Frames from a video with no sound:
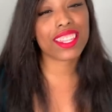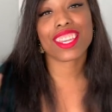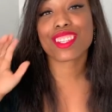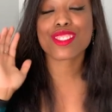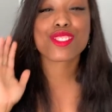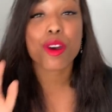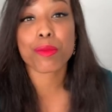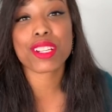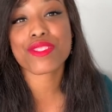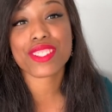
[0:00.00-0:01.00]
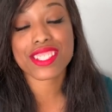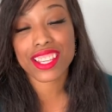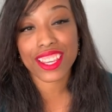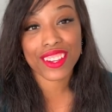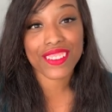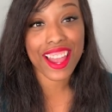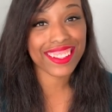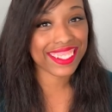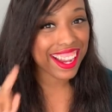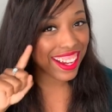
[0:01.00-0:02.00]
thank you so much for sticking
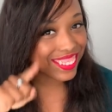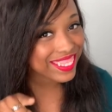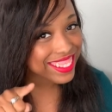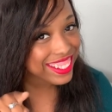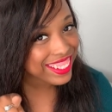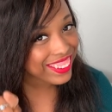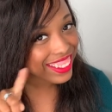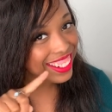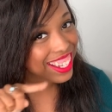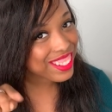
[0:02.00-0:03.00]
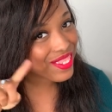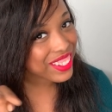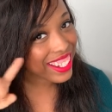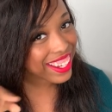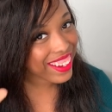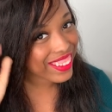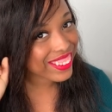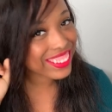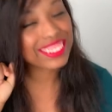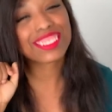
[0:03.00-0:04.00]
around, and I will see you at the next video.